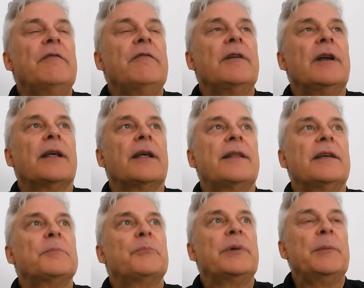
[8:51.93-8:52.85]
Generally, I
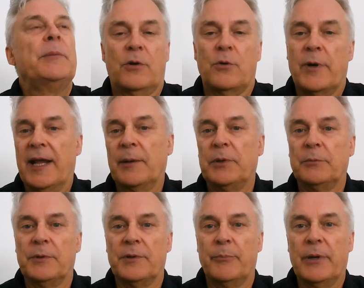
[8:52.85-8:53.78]
think people are quite
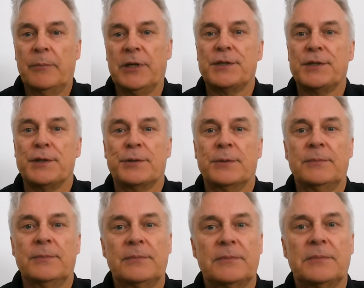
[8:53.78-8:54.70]
happy with the public
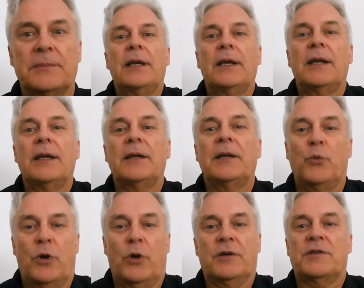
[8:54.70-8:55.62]
system.
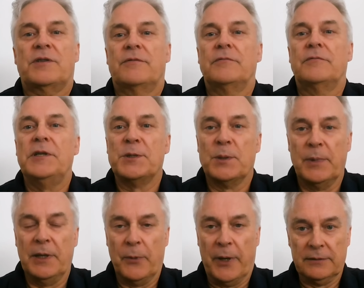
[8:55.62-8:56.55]
It works
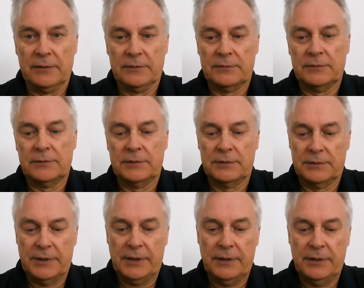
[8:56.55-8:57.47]
reasonably well.
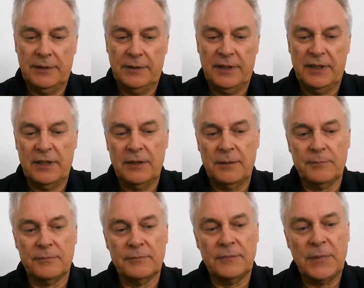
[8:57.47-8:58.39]
The
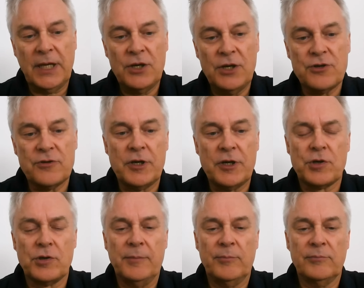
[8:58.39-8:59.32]
major
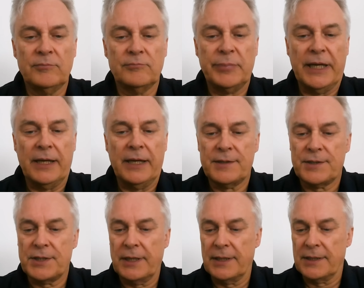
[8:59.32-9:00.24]
issue in big
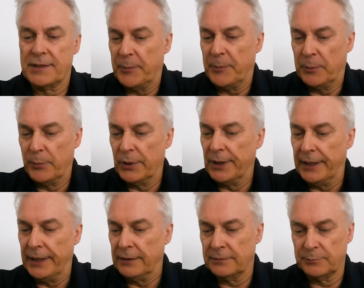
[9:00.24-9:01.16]
cities, I'm in
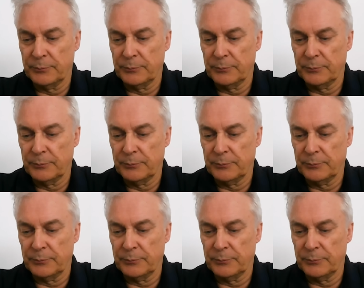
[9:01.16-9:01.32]
Berlin,